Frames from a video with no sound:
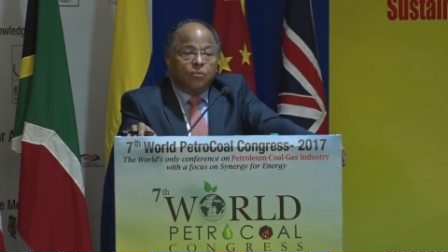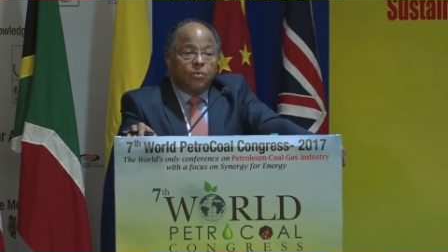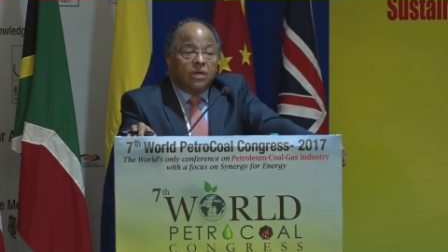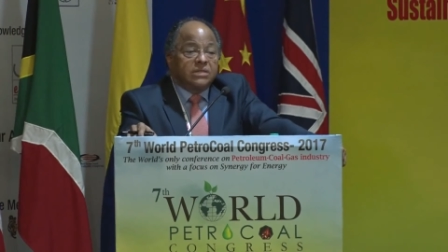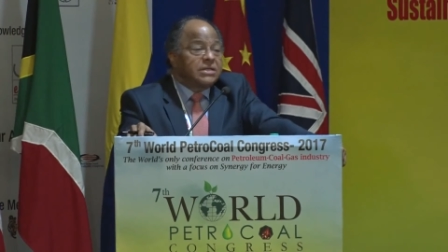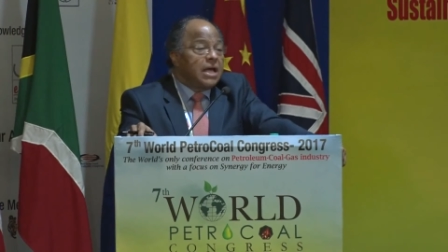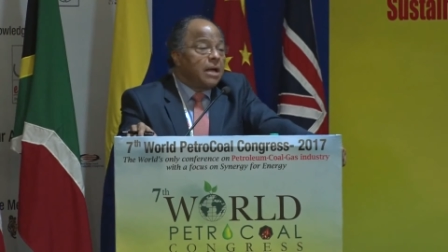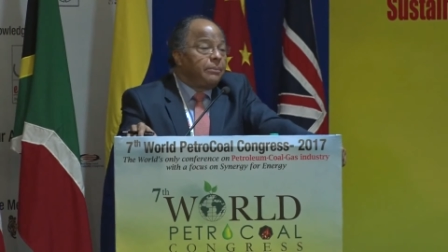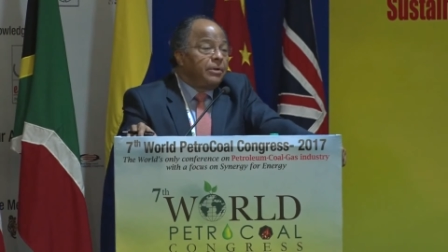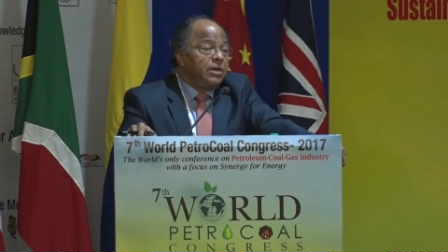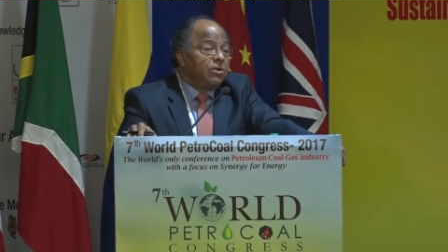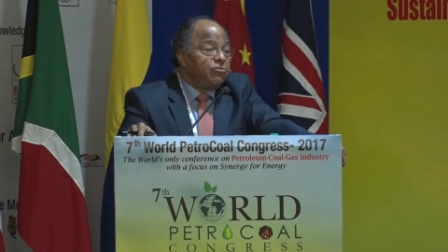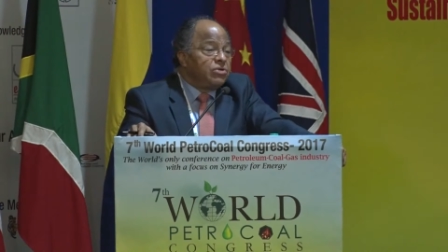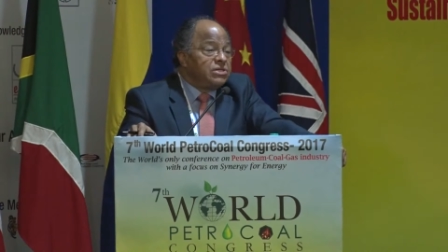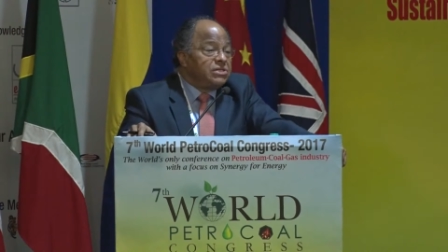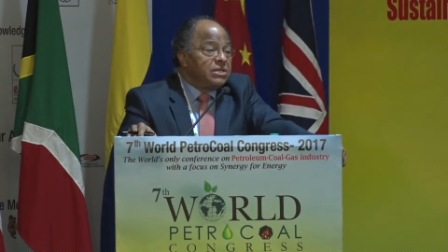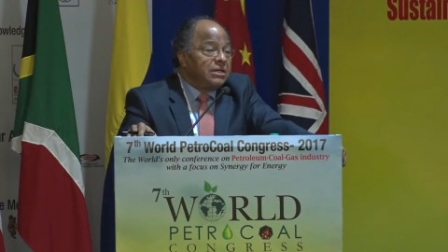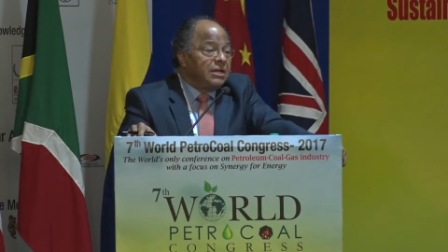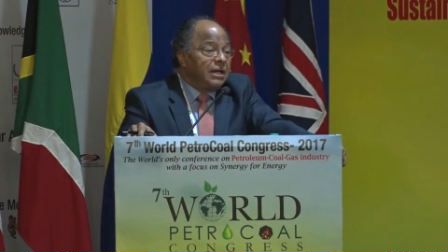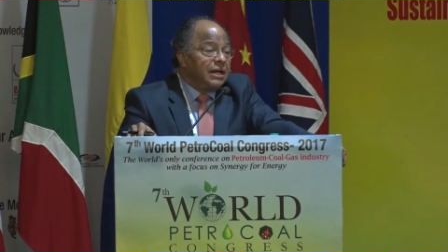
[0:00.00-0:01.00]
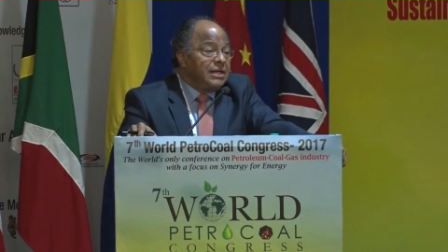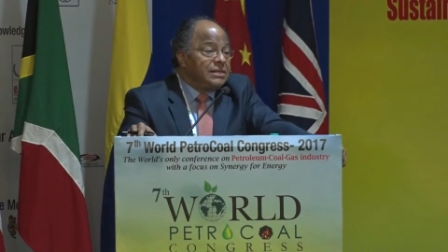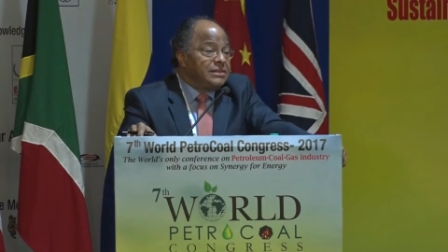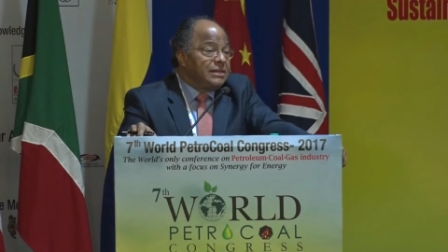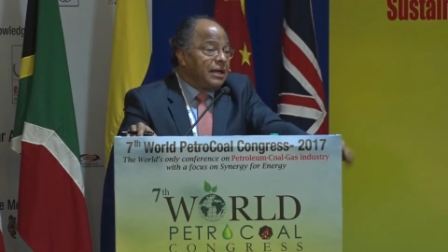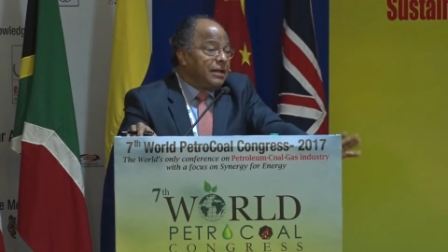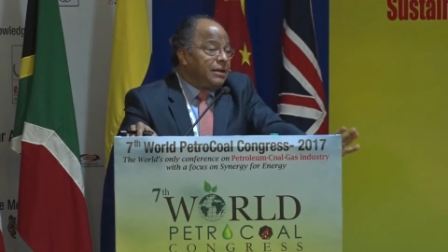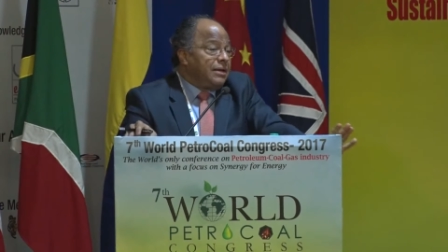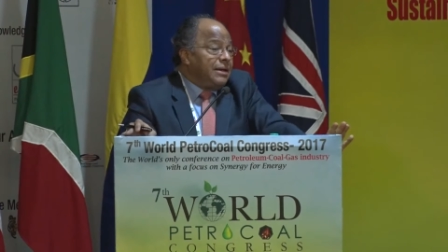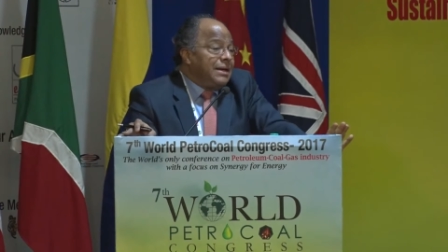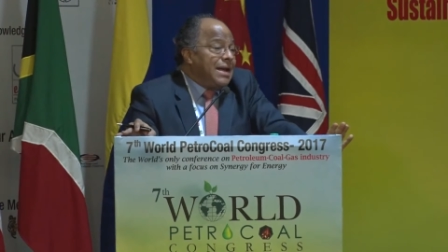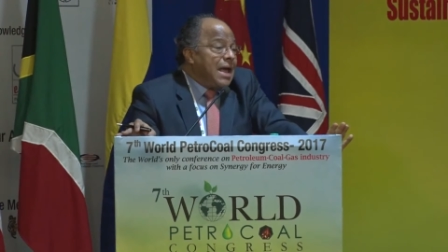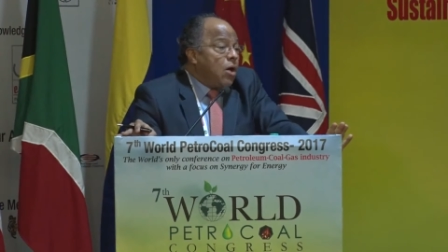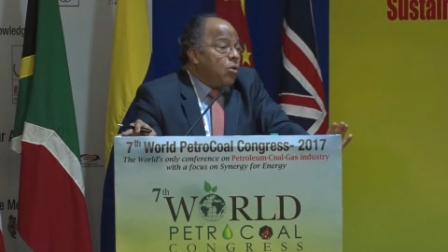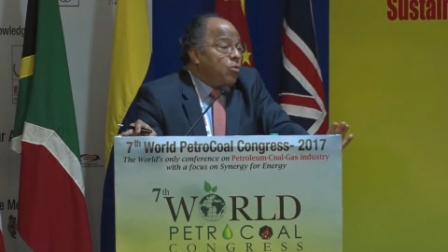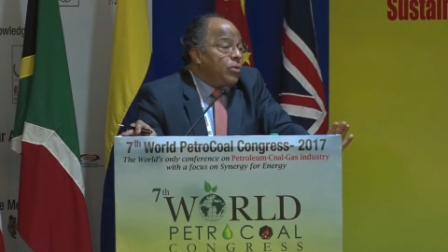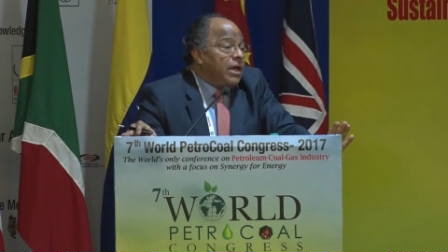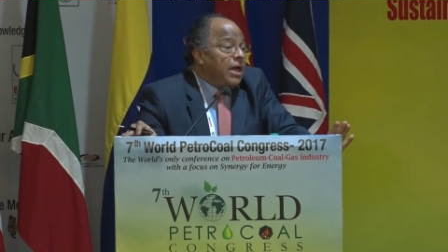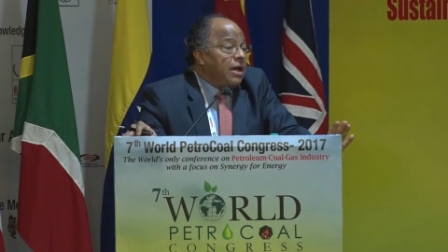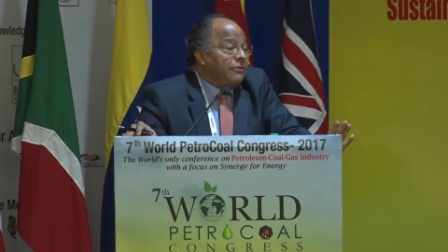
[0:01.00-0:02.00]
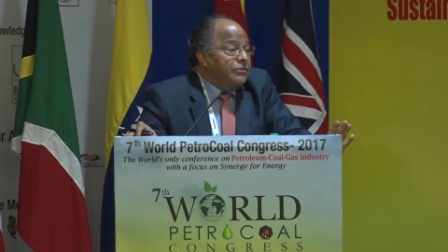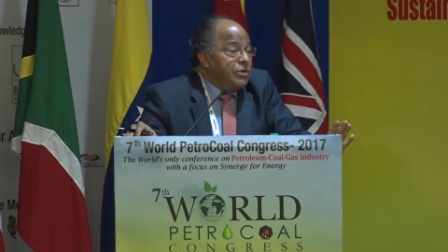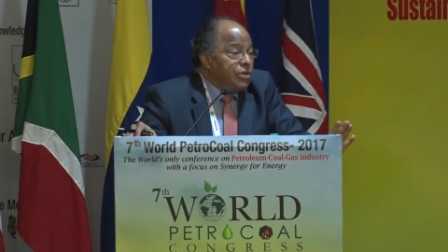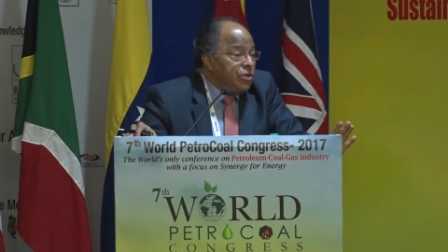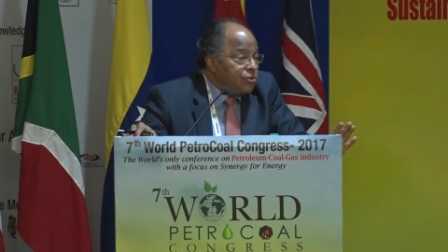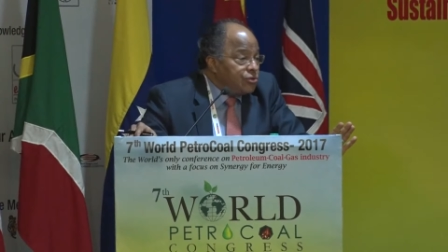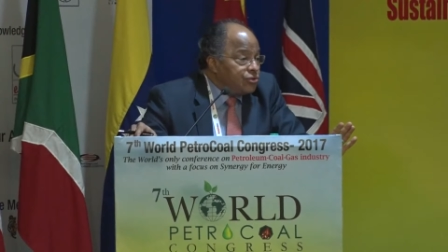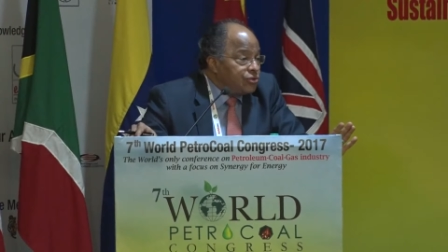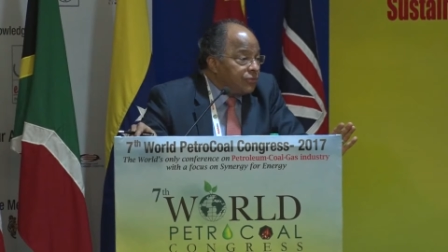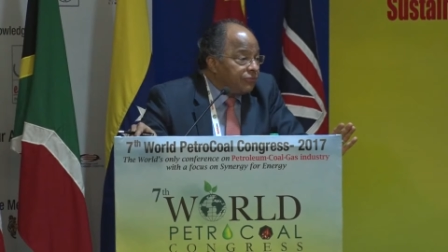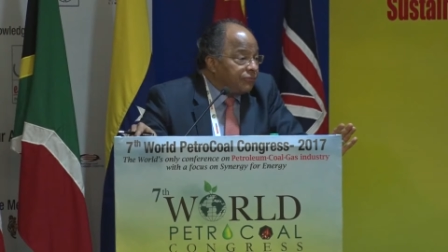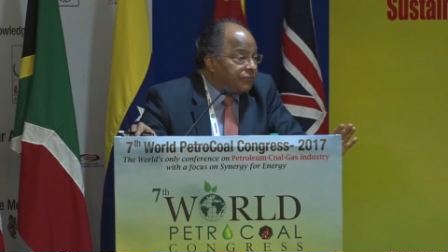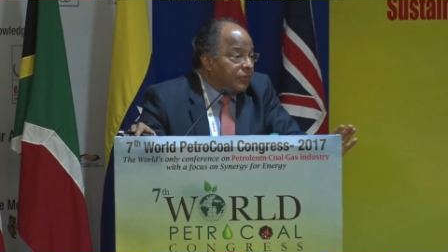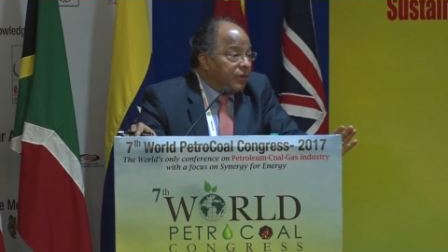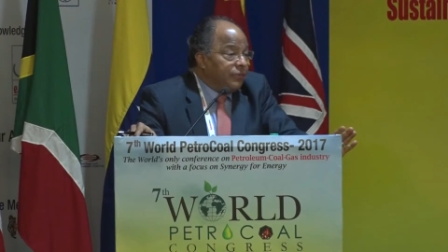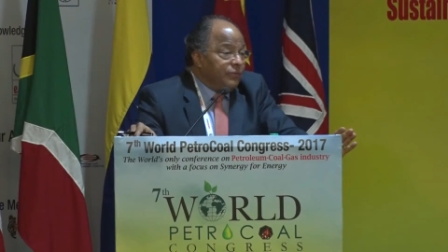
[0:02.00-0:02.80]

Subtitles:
What's happening recently is that now we have news